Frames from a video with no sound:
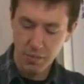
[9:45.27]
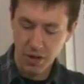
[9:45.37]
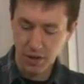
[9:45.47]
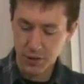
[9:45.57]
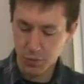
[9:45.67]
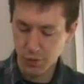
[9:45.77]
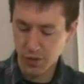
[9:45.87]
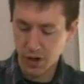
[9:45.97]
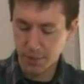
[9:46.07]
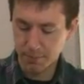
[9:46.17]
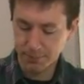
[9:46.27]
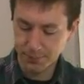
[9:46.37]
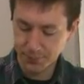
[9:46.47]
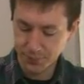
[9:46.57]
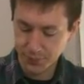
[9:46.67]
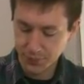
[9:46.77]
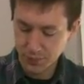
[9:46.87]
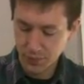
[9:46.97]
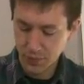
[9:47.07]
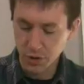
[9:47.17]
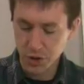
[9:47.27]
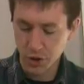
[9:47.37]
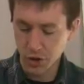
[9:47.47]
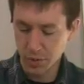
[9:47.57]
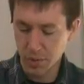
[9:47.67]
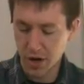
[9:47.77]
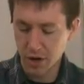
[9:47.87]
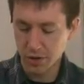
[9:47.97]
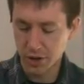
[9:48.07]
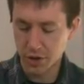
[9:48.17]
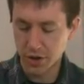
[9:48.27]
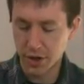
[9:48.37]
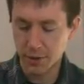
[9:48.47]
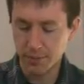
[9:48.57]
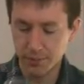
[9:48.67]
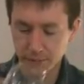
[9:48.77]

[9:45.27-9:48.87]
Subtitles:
But let's move on. Talk a little bit about our liquor here.